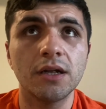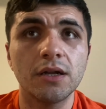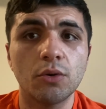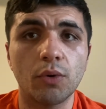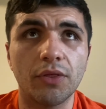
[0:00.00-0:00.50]

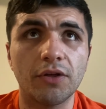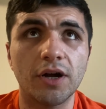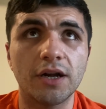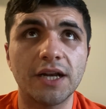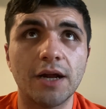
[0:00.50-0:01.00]
with
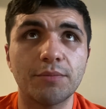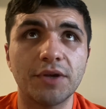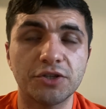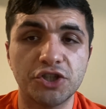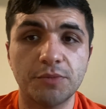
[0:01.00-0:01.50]
not
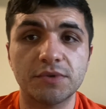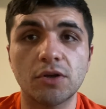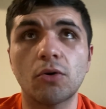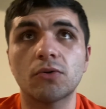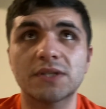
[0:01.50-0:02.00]
being chipped the
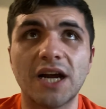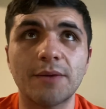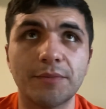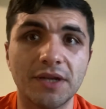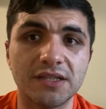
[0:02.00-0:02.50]
whole time
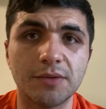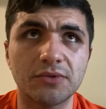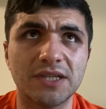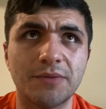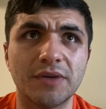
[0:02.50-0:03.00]
and being double
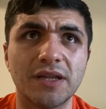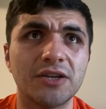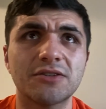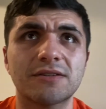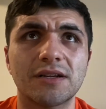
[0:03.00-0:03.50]
teamed, and they
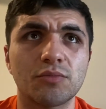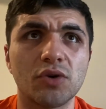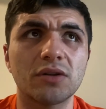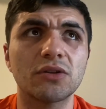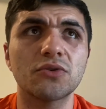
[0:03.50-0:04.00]
just let him
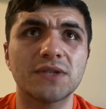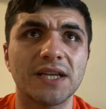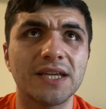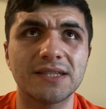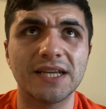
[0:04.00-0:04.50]
run loose
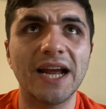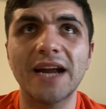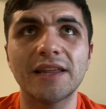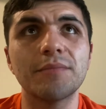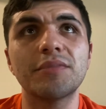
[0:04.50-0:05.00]
against a guy
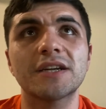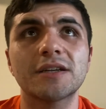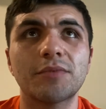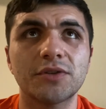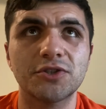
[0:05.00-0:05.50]
they picked
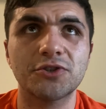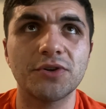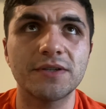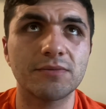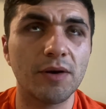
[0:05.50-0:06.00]
up on the
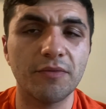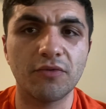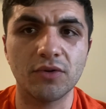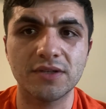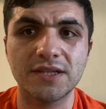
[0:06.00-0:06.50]
streets right
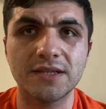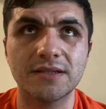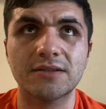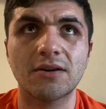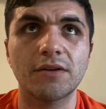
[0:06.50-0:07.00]
before the season
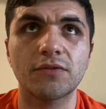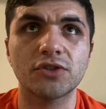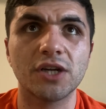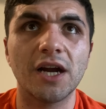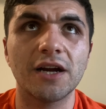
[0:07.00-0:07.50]
started for
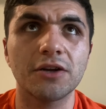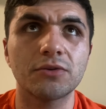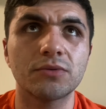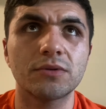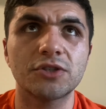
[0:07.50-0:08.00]
Chicago
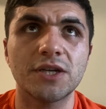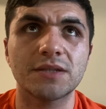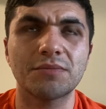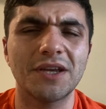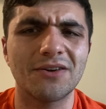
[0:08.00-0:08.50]
and
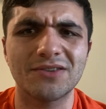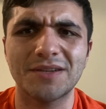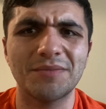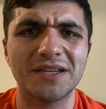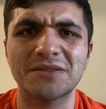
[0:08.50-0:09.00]
Jason Peters. It
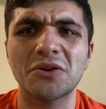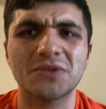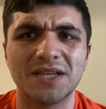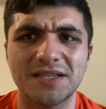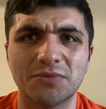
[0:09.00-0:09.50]
makes no
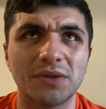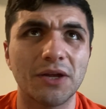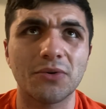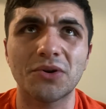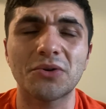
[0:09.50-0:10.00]
sense what they
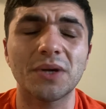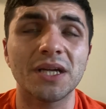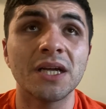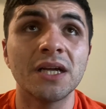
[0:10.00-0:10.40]
were doing.